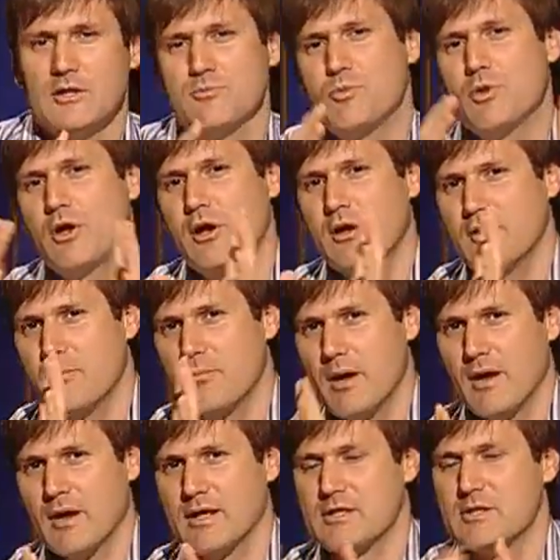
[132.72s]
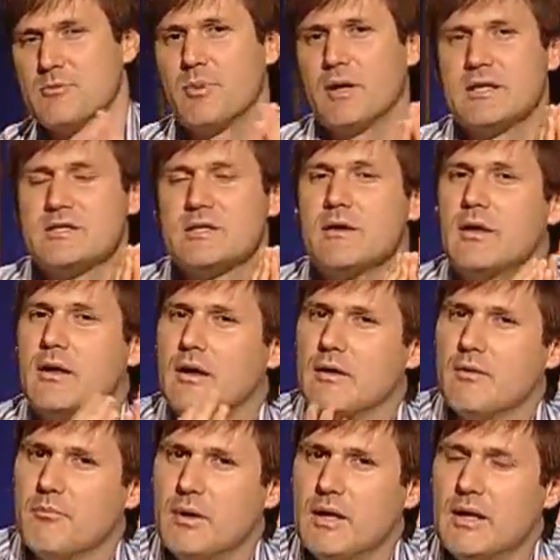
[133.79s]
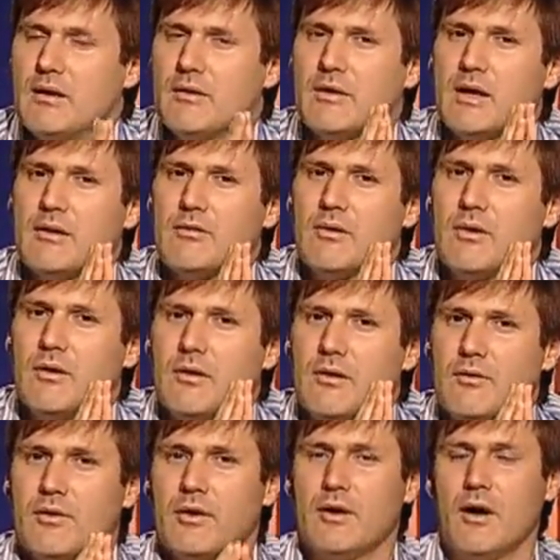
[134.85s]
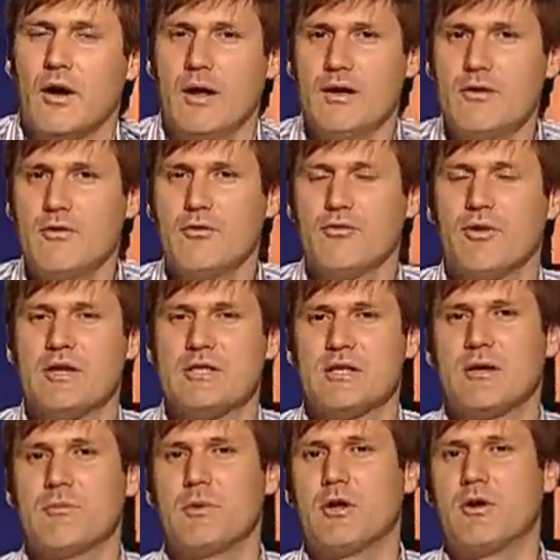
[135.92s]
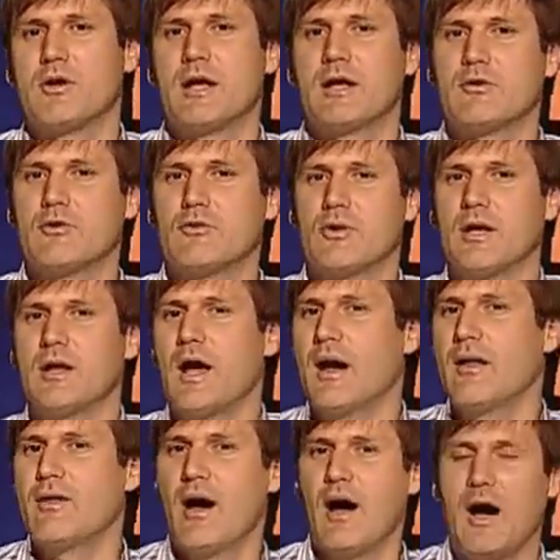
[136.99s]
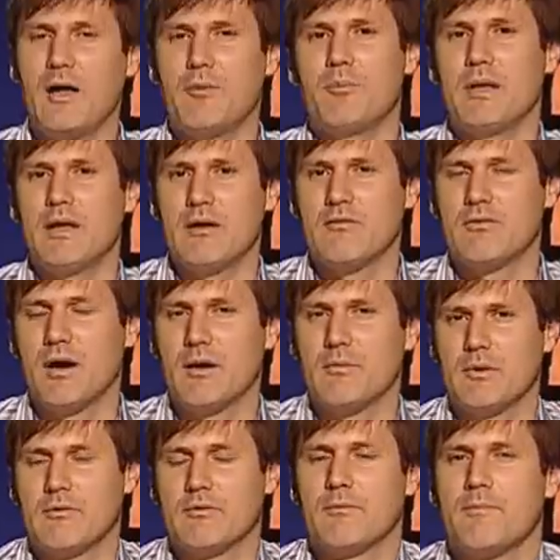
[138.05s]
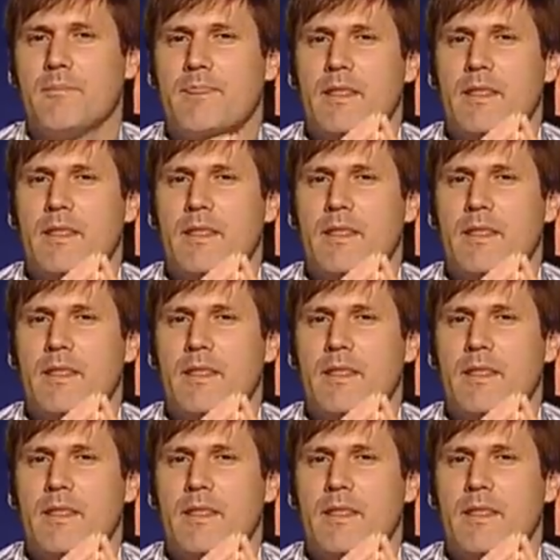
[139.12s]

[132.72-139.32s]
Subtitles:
is purely in the bellhead space, meaning that the interface can be connected to any other IP environment,